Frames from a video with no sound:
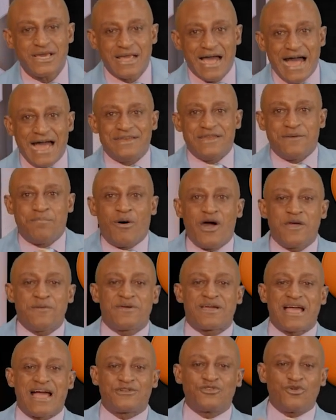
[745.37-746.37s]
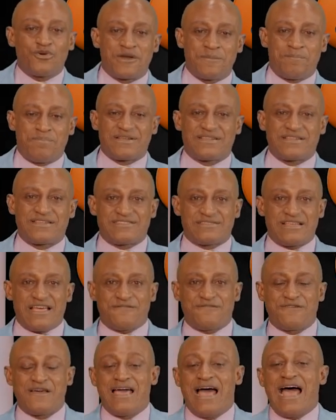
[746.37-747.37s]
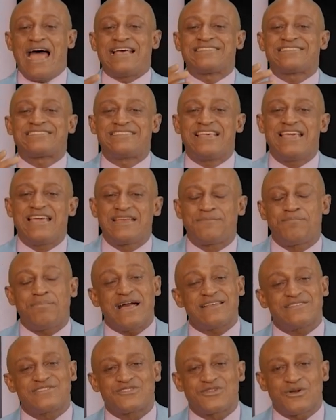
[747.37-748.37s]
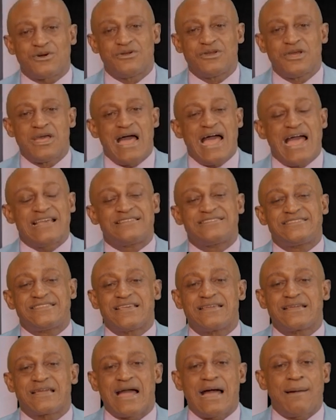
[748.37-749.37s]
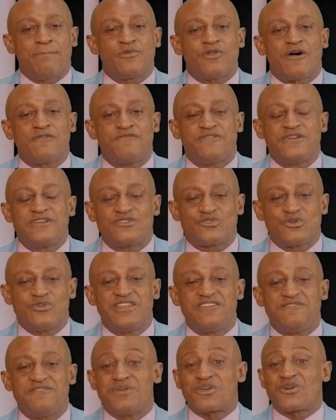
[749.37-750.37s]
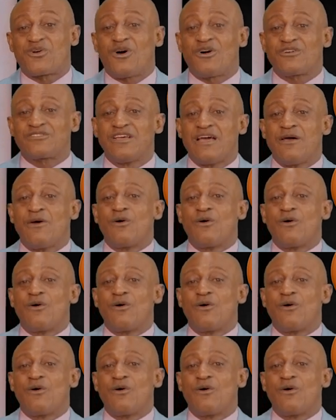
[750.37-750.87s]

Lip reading: And the boy began to repeat himself and said, "Pastor, I think I'm not fit to live because